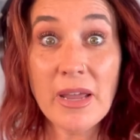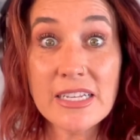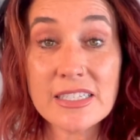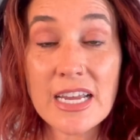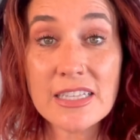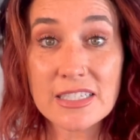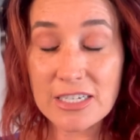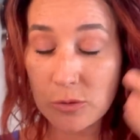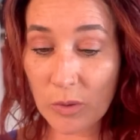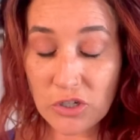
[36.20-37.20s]
makes sense,
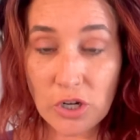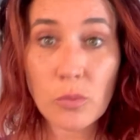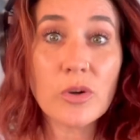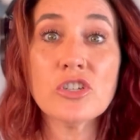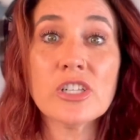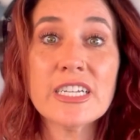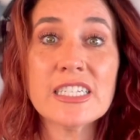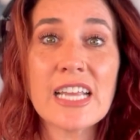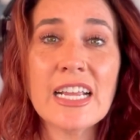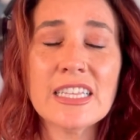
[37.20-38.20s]
because when she originally
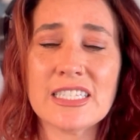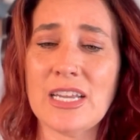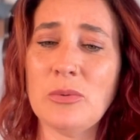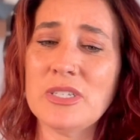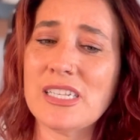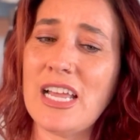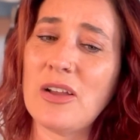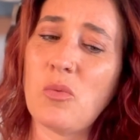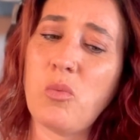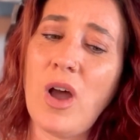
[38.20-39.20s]
sang this, I was
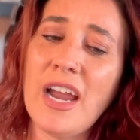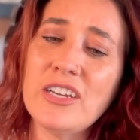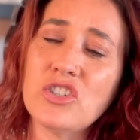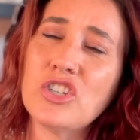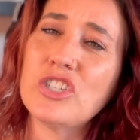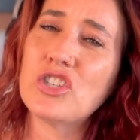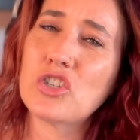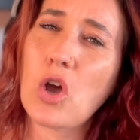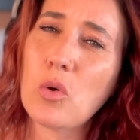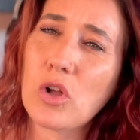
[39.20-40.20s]
like, why is she
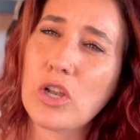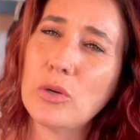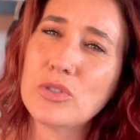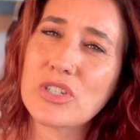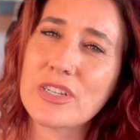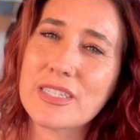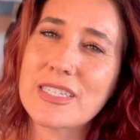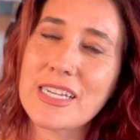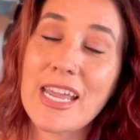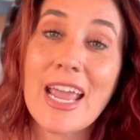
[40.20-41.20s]
so closed on
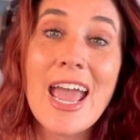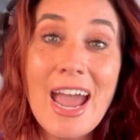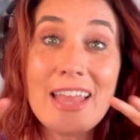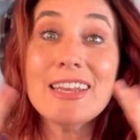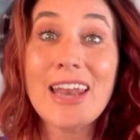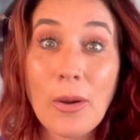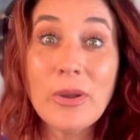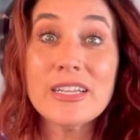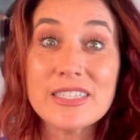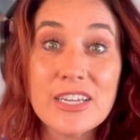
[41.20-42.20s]
C? And then now
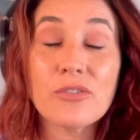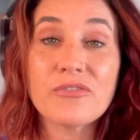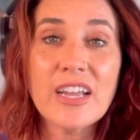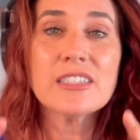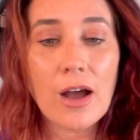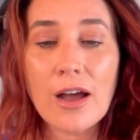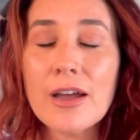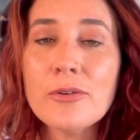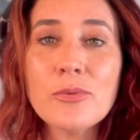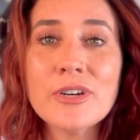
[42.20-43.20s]
we can see her face.
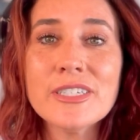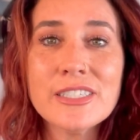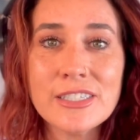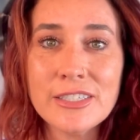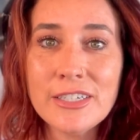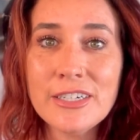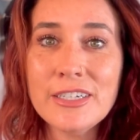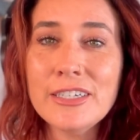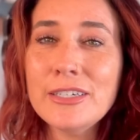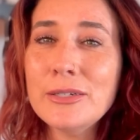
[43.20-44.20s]
I wanna
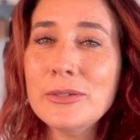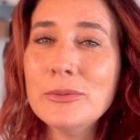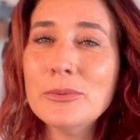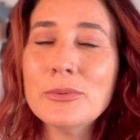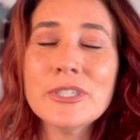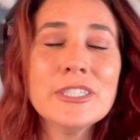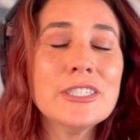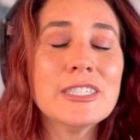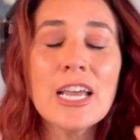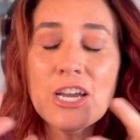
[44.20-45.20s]
see, wanna
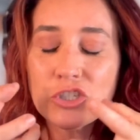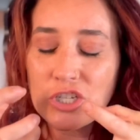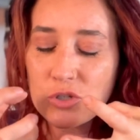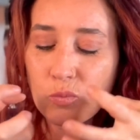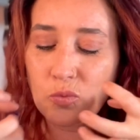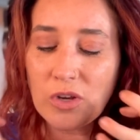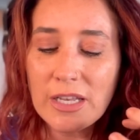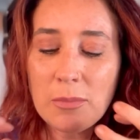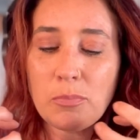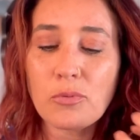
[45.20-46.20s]
see. She's
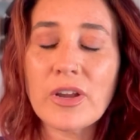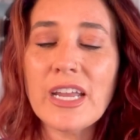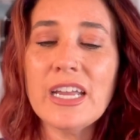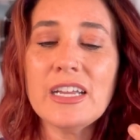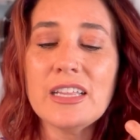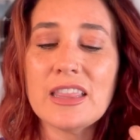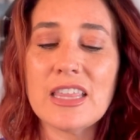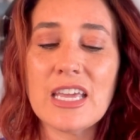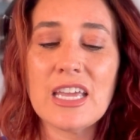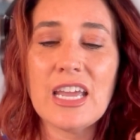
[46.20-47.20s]
really bringing
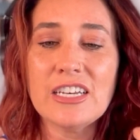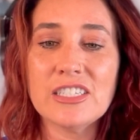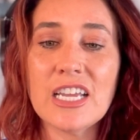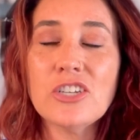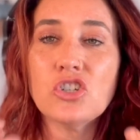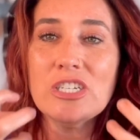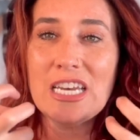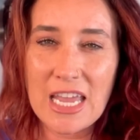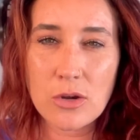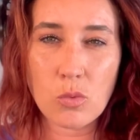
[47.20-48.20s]
the intention
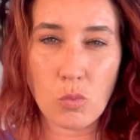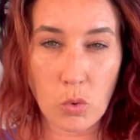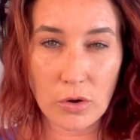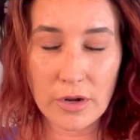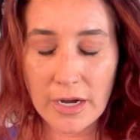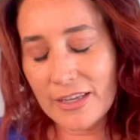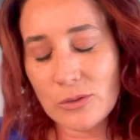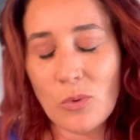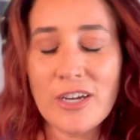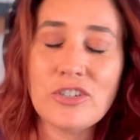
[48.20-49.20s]
inward.
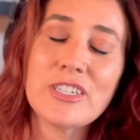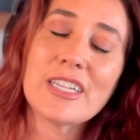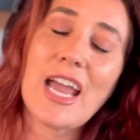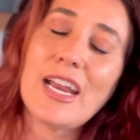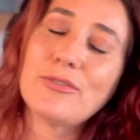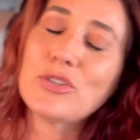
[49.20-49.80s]
That's why she's kind of